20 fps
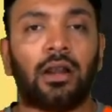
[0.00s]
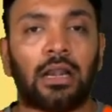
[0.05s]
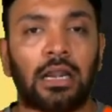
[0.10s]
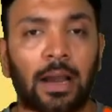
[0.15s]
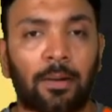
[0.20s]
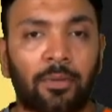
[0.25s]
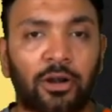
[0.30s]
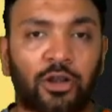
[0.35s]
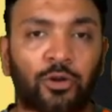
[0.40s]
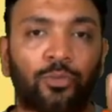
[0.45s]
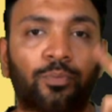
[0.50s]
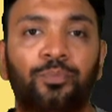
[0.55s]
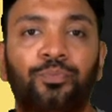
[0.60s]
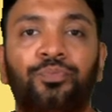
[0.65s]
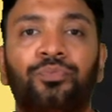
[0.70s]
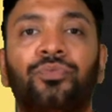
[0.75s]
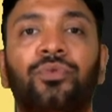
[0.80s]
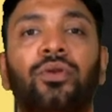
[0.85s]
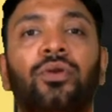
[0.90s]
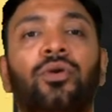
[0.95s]
Number two,
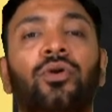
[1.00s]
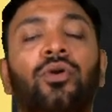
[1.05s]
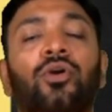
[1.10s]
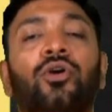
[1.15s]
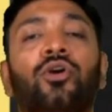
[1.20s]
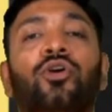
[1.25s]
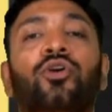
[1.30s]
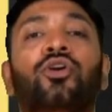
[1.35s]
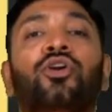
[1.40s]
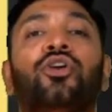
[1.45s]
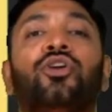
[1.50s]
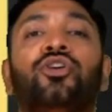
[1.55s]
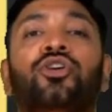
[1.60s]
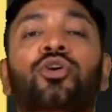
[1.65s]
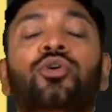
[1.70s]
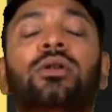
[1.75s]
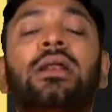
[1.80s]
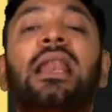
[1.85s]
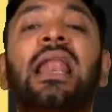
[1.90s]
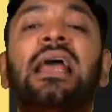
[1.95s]

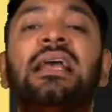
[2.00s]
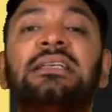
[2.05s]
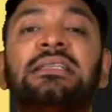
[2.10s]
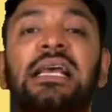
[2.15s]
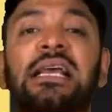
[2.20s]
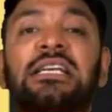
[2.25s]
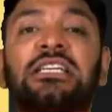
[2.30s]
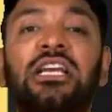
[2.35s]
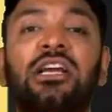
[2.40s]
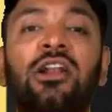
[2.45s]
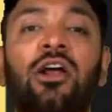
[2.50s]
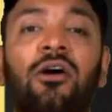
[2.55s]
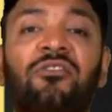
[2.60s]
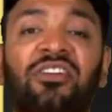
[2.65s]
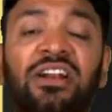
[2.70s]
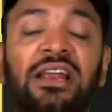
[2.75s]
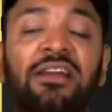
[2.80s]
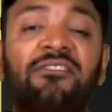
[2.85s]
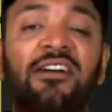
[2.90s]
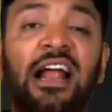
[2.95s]
utilization of
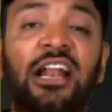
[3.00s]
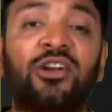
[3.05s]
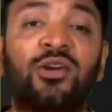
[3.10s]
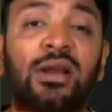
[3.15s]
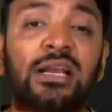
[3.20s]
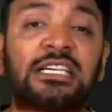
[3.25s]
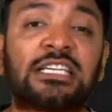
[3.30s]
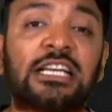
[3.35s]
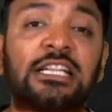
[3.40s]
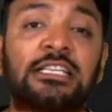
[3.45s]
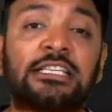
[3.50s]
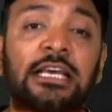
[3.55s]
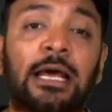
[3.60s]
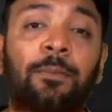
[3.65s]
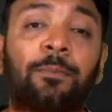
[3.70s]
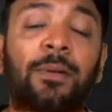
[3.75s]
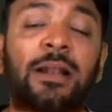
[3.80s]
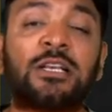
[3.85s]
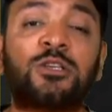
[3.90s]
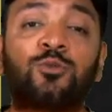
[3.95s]
revaluation
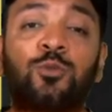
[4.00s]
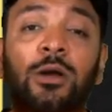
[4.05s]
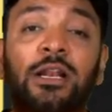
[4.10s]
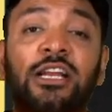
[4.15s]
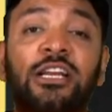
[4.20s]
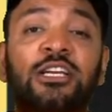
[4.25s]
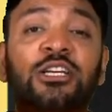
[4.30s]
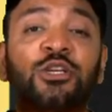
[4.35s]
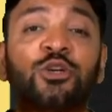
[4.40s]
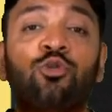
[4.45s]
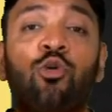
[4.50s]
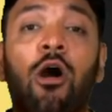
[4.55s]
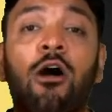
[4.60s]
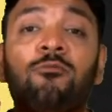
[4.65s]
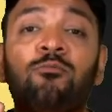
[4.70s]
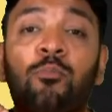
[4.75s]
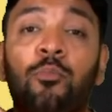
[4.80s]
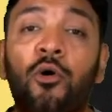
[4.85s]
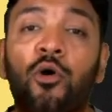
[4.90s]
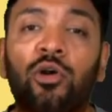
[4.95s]
surplus for issue
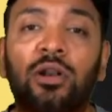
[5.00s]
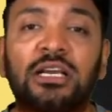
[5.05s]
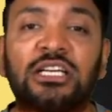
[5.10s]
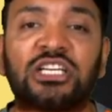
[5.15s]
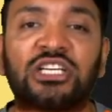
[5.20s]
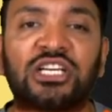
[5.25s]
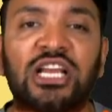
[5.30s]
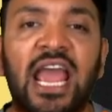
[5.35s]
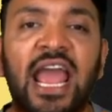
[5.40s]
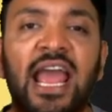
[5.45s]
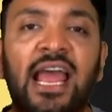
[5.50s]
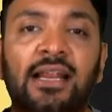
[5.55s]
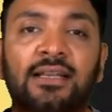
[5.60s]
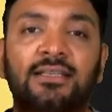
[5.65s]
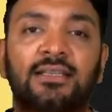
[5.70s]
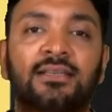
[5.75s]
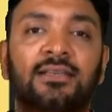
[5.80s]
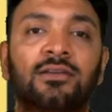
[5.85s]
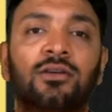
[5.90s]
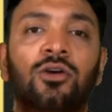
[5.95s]
of bonus
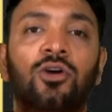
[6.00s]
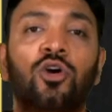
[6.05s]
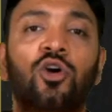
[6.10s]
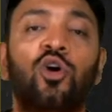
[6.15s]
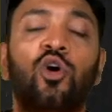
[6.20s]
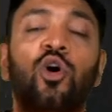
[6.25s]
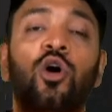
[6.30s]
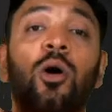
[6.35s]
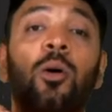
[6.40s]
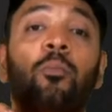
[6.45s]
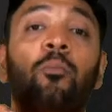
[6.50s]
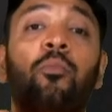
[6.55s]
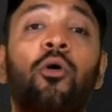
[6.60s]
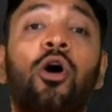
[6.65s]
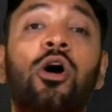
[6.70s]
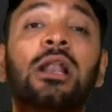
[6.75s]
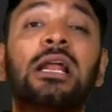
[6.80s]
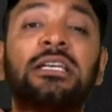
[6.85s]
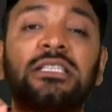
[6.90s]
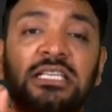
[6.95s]
shares.
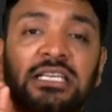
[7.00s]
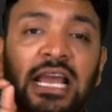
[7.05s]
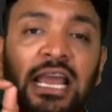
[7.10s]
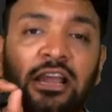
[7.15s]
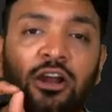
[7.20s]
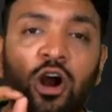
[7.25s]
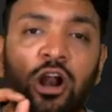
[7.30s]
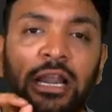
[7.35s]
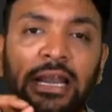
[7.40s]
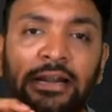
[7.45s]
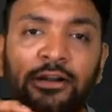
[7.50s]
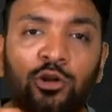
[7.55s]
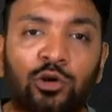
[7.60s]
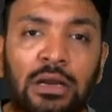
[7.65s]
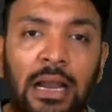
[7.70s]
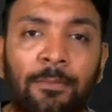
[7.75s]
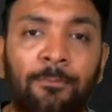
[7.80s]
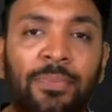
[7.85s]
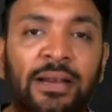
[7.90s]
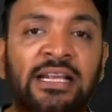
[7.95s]
Bonus, according to
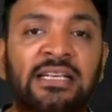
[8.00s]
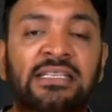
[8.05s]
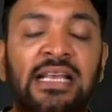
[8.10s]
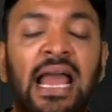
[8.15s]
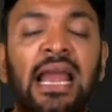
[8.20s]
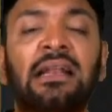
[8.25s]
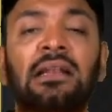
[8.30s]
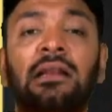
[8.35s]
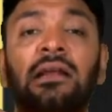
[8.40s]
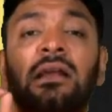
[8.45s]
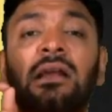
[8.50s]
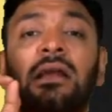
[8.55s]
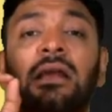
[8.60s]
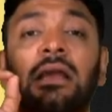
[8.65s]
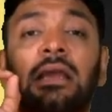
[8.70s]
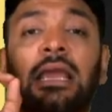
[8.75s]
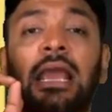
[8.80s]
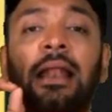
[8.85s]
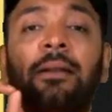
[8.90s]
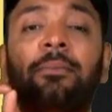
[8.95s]
Companies Act,
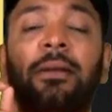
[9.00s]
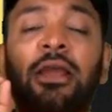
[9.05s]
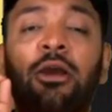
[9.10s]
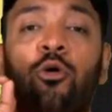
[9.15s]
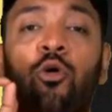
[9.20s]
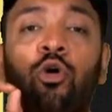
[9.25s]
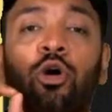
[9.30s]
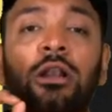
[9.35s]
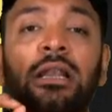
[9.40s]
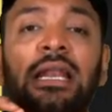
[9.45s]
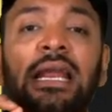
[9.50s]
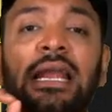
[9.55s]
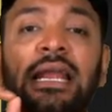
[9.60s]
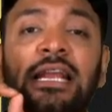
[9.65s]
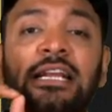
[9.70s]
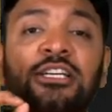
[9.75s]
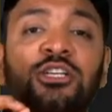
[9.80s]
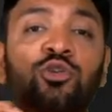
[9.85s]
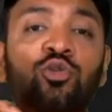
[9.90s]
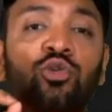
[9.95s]
can be
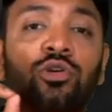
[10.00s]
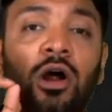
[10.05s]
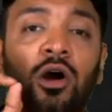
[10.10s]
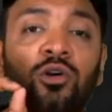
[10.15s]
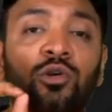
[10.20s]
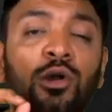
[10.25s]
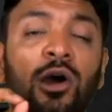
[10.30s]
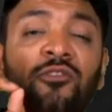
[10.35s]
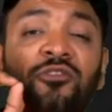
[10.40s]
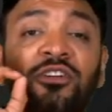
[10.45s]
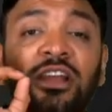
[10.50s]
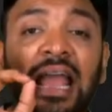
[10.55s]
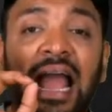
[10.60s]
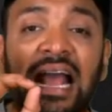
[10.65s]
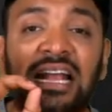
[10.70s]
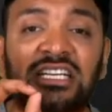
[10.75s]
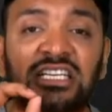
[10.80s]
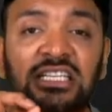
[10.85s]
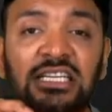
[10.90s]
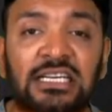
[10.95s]
only issued out of
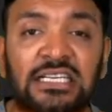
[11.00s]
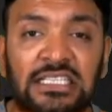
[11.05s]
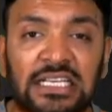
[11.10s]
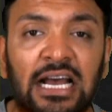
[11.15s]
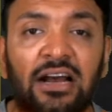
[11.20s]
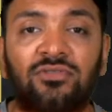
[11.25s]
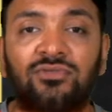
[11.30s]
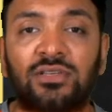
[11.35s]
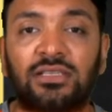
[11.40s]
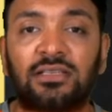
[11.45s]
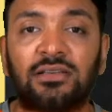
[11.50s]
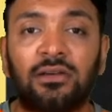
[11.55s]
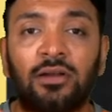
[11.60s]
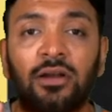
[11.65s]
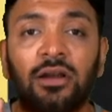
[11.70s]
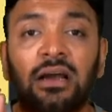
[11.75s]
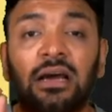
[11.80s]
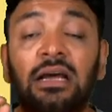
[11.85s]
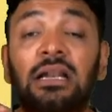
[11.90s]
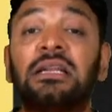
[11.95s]
cash reserves.
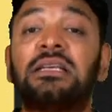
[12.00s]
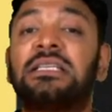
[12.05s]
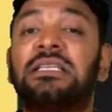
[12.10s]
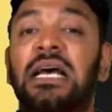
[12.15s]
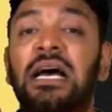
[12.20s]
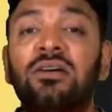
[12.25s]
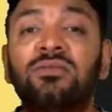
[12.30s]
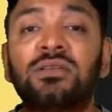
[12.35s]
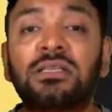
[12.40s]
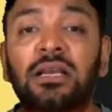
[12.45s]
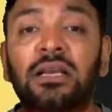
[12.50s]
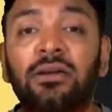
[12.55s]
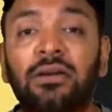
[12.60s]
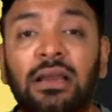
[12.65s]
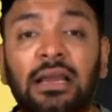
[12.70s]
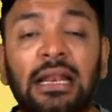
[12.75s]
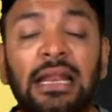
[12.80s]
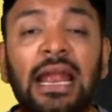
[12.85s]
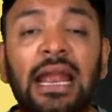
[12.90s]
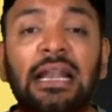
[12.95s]
Reserves
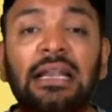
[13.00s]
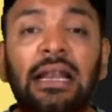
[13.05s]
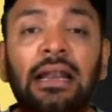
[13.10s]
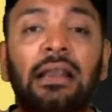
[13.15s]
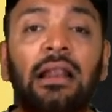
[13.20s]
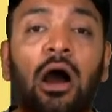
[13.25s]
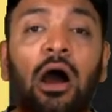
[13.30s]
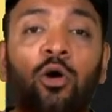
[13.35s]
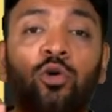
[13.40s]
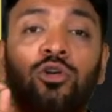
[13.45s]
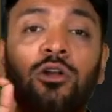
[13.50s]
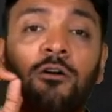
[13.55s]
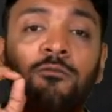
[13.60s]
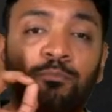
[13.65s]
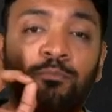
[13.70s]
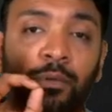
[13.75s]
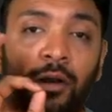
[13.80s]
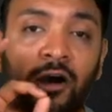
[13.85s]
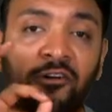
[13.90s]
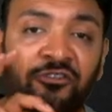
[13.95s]
created out
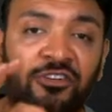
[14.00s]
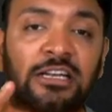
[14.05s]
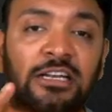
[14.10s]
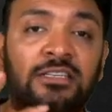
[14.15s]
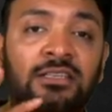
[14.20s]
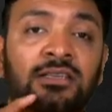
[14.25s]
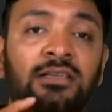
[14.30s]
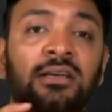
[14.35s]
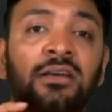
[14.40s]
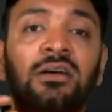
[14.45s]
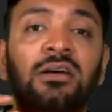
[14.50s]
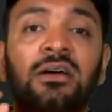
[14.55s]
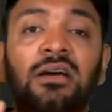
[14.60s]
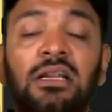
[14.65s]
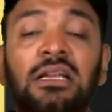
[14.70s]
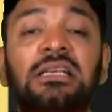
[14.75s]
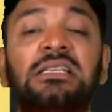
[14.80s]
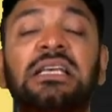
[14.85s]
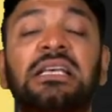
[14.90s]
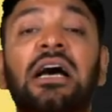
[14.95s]
of profits.
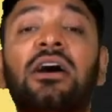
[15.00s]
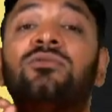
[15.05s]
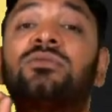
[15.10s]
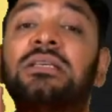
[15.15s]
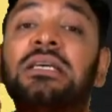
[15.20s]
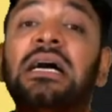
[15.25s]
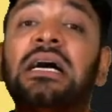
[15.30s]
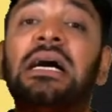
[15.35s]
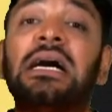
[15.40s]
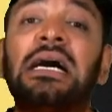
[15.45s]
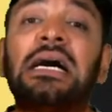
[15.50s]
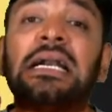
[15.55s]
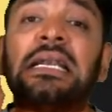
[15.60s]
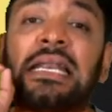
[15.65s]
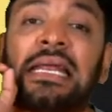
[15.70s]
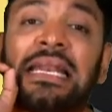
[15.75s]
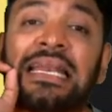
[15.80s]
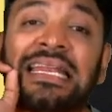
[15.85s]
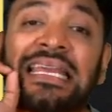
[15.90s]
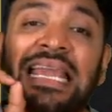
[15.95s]
Reserves
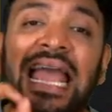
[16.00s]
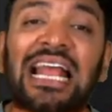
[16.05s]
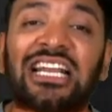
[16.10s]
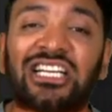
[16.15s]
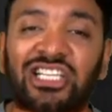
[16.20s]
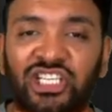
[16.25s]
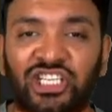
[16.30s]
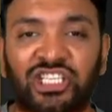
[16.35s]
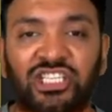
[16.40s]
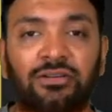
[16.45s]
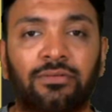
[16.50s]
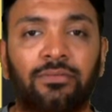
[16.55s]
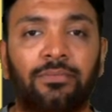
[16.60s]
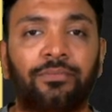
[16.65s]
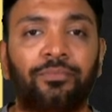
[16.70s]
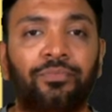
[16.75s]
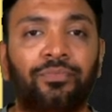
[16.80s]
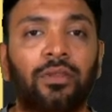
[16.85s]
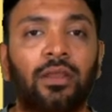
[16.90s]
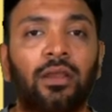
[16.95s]
earned in cash.
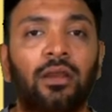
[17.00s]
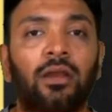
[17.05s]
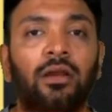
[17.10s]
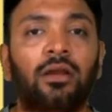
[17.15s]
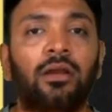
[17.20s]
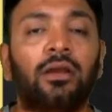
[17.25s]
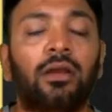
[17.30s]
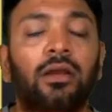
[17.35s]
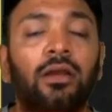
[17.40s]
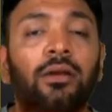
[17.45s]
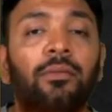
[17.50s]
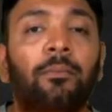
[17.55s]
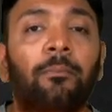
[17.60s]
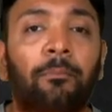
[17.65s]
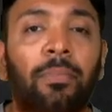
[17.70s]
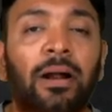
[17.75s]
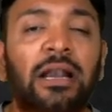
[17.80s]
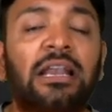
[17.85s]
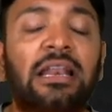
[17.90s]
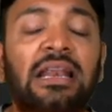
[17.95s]

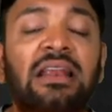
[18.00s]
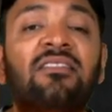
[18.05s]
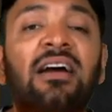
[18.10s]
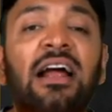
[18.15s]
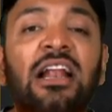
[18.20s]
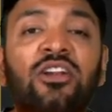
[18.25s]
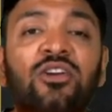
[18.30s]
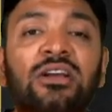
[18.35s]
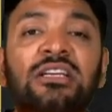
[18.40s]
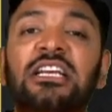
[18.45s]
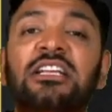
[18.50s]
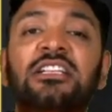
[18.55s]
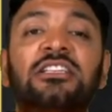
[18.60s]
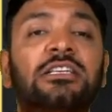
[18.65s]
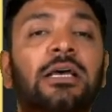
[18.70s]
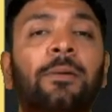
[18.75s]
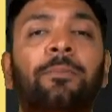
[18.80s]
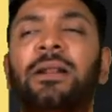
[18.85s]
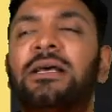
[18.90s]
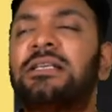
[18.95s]
But revaluation
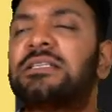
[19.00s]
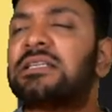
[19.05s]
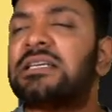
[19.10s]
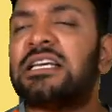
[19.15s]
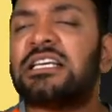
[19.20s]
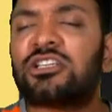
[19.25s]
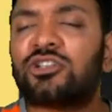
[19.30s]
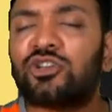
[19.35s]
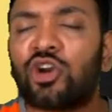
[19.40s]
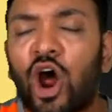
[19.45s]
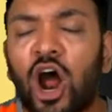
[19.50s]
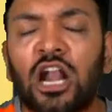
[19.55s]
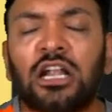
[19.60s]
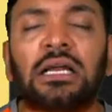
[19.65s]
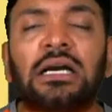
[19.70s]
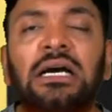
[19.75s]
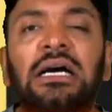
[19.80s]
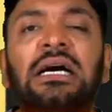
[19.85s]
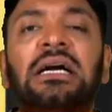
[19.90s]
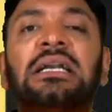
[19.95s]
surplus is
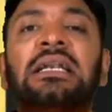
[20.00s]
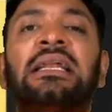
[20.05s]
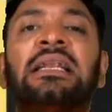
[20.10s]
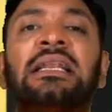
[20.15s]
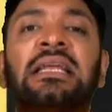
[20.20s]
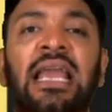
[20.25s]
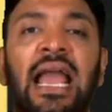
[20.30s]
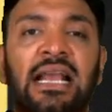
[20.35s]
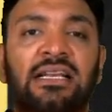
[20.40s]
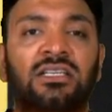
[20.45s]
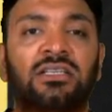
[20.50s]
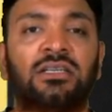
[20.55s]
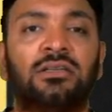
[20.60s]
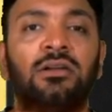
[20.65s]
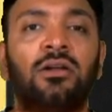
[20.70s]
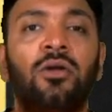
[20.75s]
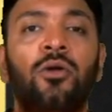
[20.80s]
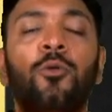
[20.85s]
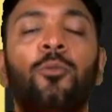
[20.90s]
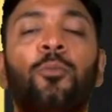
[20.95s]
not earned in cash.
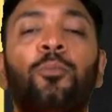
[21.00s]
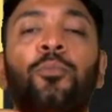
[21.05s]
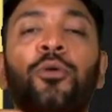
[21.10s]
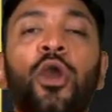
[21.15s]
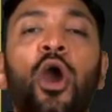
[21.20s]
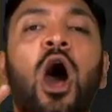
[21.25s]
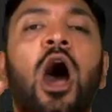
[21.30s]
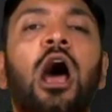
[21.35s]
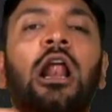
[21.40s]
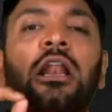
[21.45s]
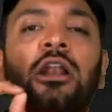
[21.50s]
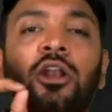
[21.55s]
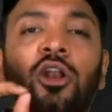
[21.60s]
Pure